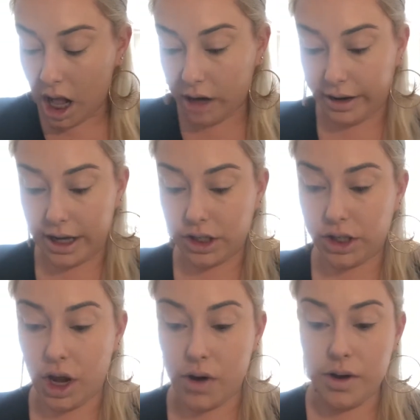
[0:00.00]
All right,
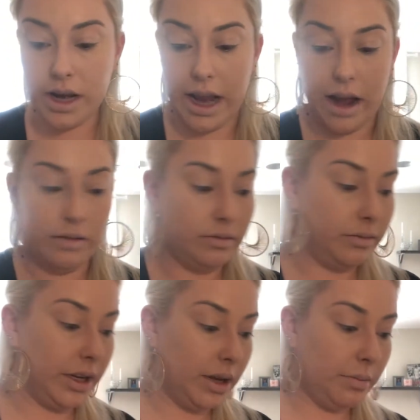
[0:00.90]
so now
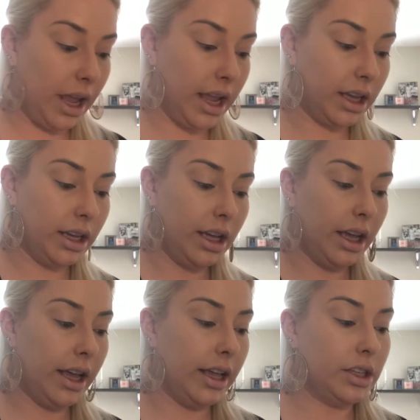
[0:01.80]
we bake.
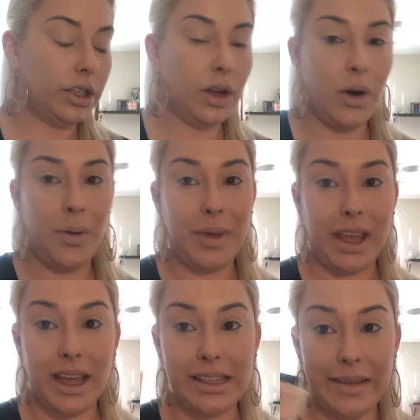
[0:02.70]
So
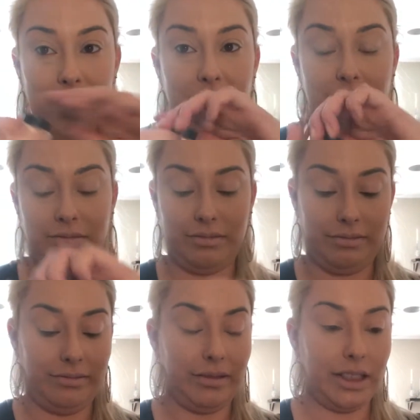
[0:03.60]
because I
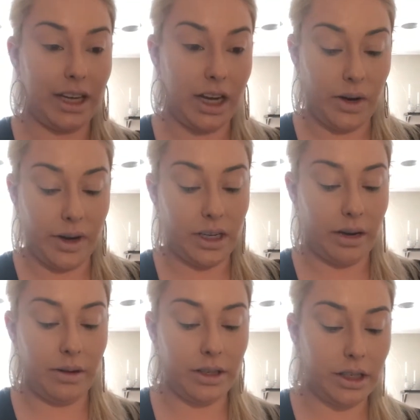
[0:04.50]
know I
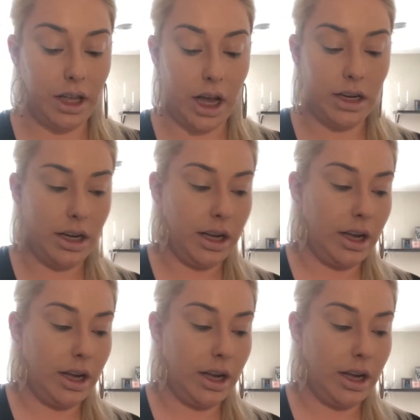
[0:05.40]
talk about this a lot.